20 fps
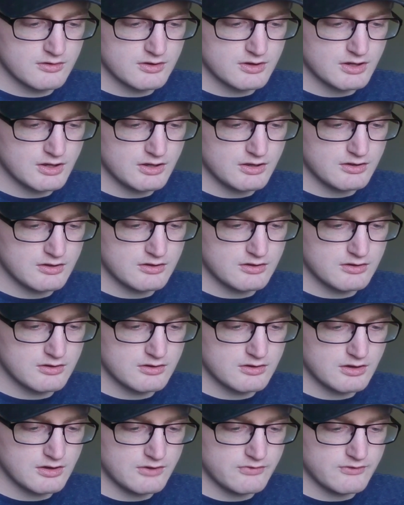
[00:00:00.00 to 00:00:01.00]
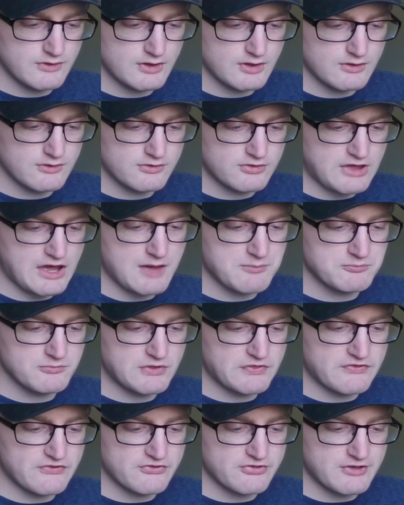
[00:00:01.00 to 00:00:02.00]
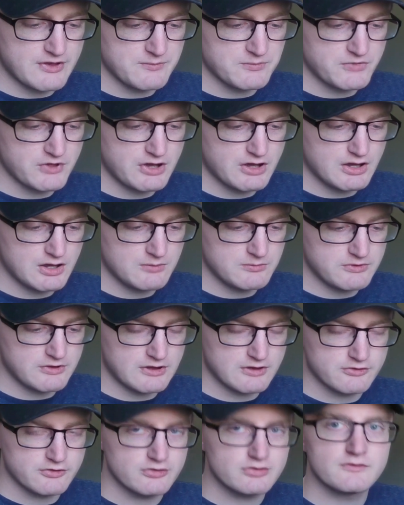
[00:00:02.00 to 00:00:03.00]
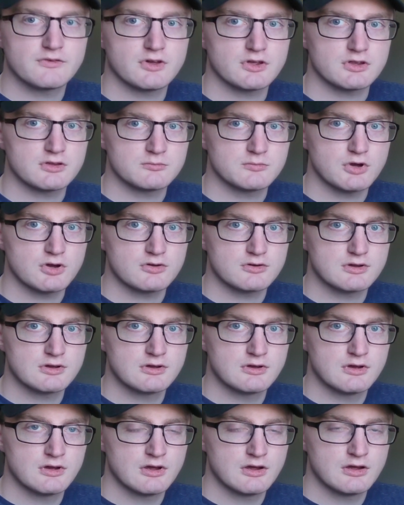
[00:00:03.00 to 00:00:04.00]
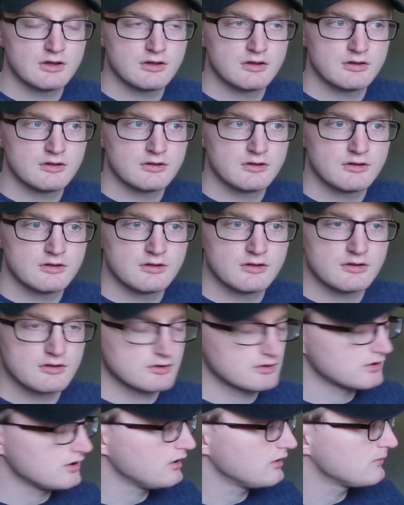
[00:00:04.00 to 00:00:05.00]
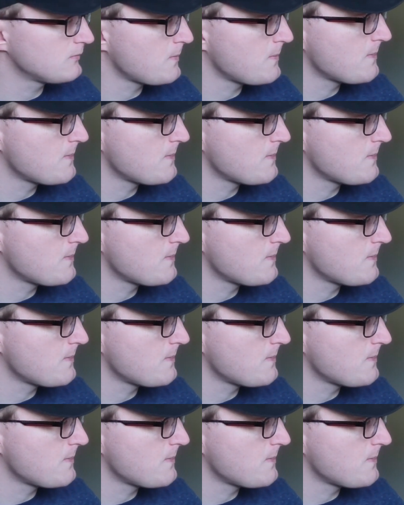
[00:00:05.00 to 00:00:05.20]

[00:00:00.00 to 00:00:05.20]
Okay, and then tap them at the same time to exit the volume mode. Okay,